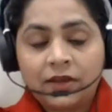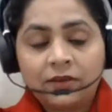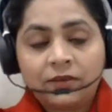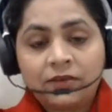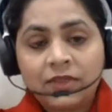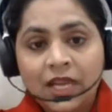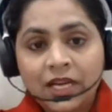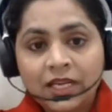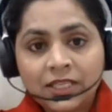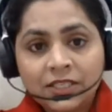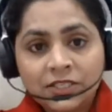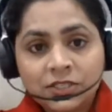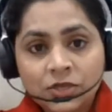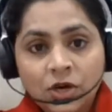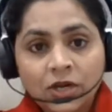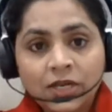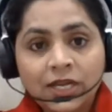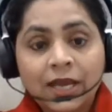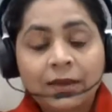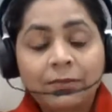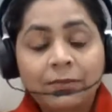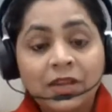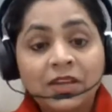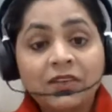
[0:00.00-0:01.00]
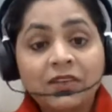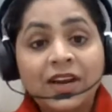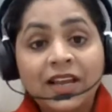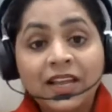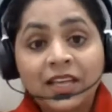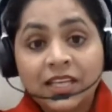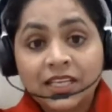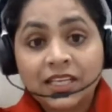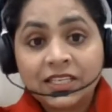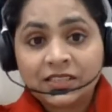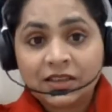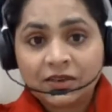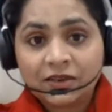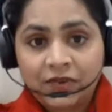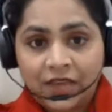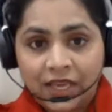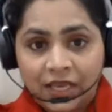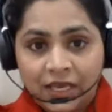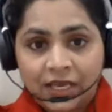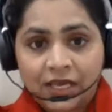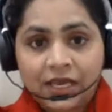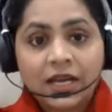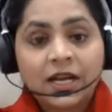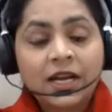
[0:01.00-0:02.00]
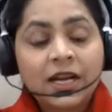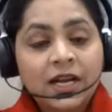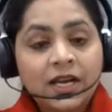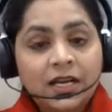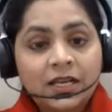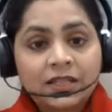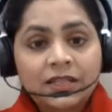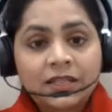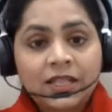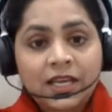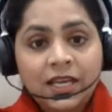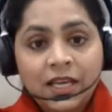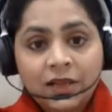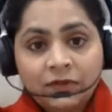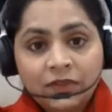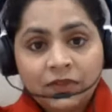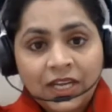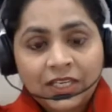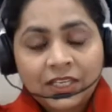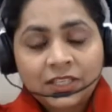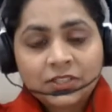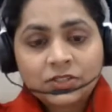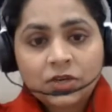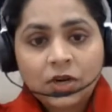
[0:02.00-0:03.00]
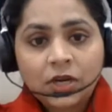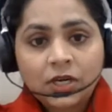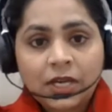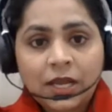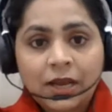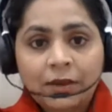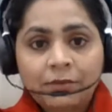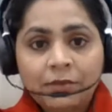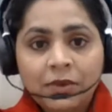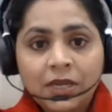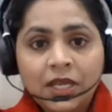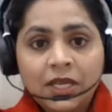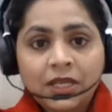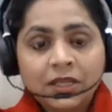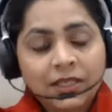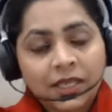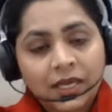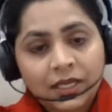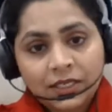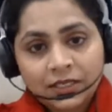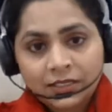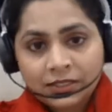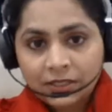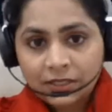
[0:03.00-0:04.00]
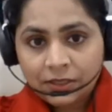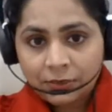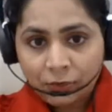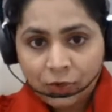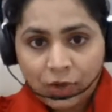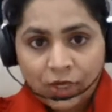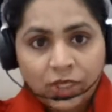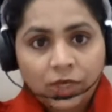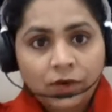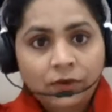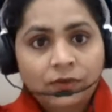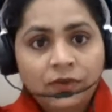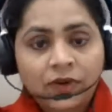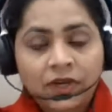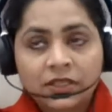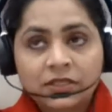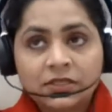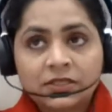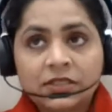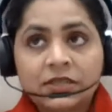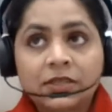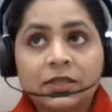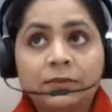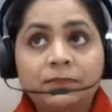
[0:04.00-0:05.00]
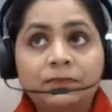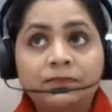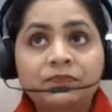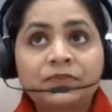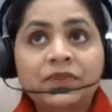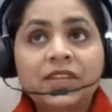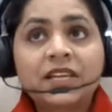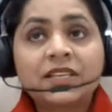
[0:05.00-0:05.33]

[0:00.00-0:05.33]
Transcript: If that is not happening while he is awake, if that is not happening, that is a point of concern.